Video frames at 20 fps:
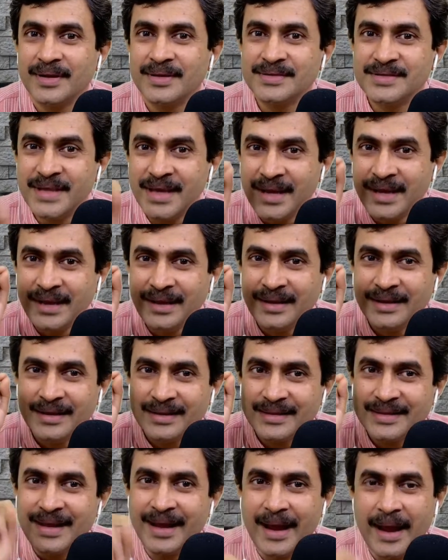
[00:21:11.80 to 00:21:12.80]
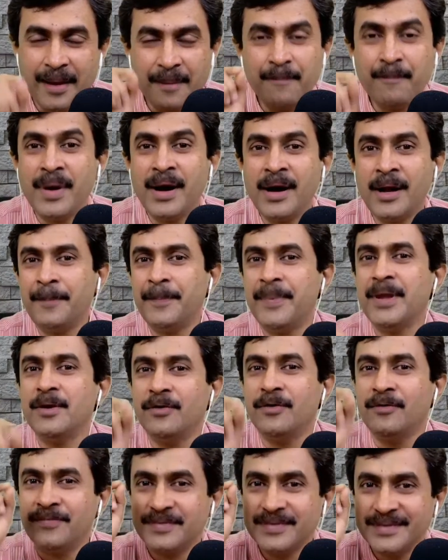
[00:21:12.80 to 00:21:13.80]
See, the MRP
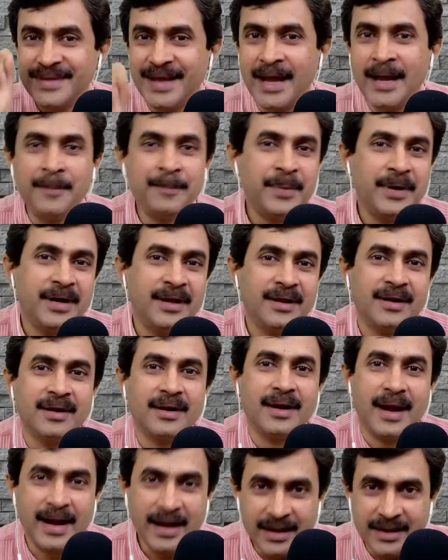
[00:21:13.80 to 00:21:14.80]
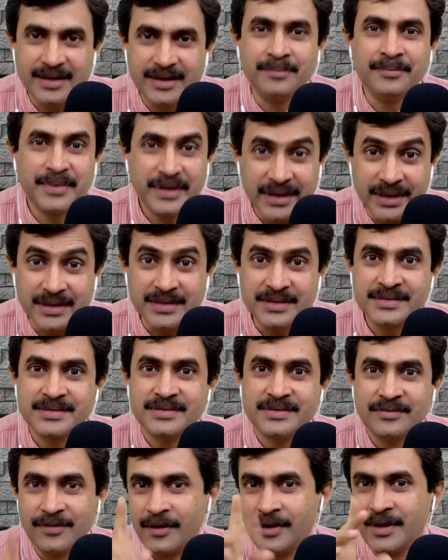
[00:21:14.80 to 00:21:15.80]
of that particular item is
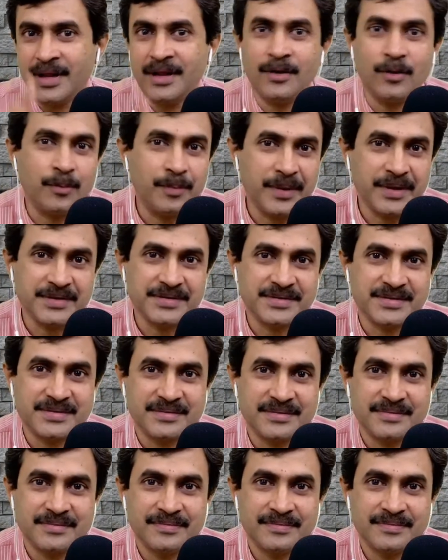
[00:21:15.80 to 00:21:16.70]
14 rupees,